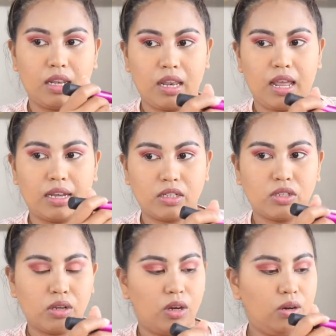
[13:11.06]
like
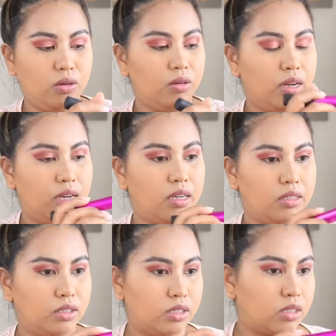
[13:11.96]
so,
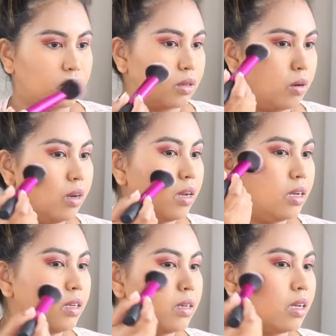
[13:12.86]
and just go
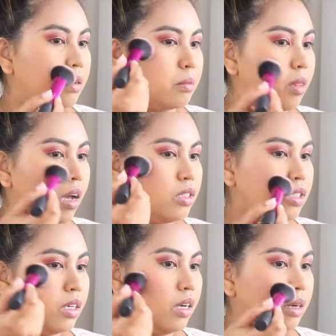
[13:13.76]
ahead and
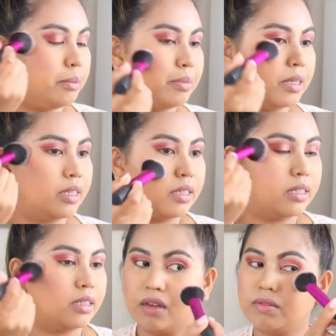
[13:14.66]
blush up.
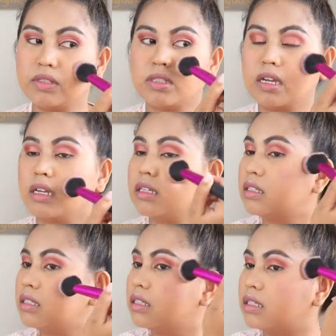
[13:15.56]
Love the
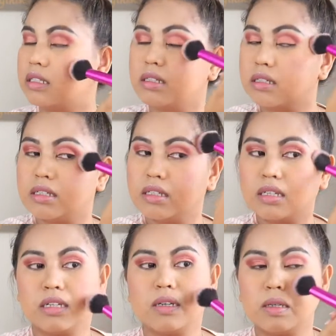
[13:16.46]
shade.
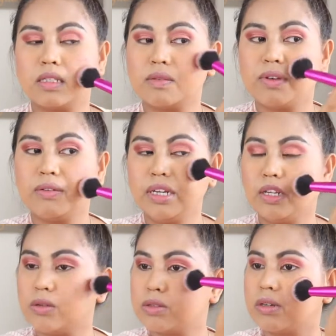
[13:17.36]
It's very
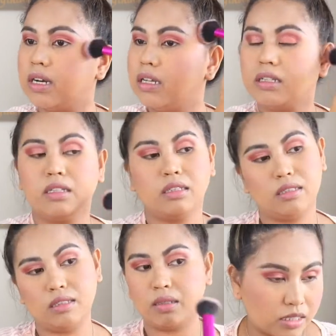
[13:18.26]
neutral.
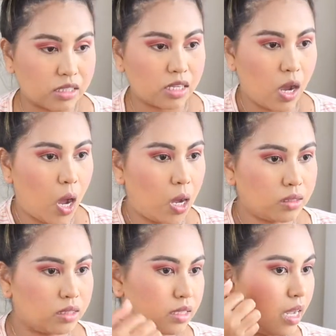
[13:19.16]

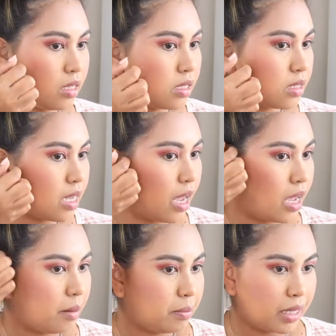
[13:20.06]
So the next
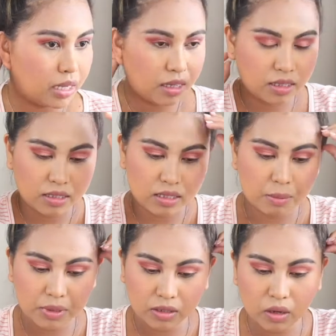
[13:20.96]
step is
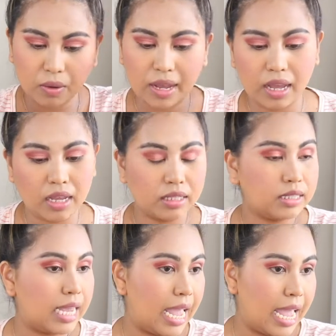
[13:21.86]
I'm gonna go ahead
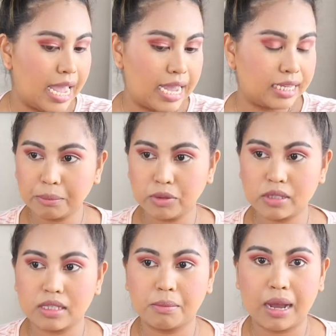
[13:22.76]
and
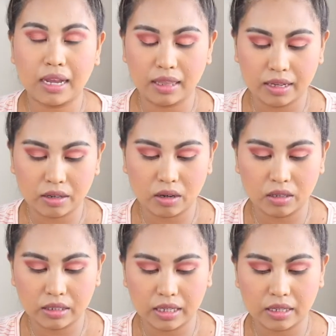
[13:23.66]
put some highlight
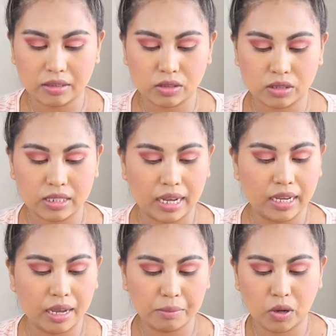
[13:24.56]
on, and then
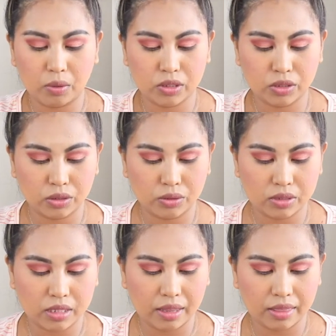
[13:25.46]
today I'm going to
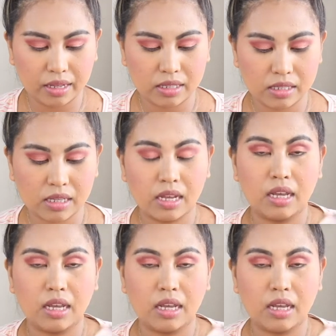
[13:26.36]
use this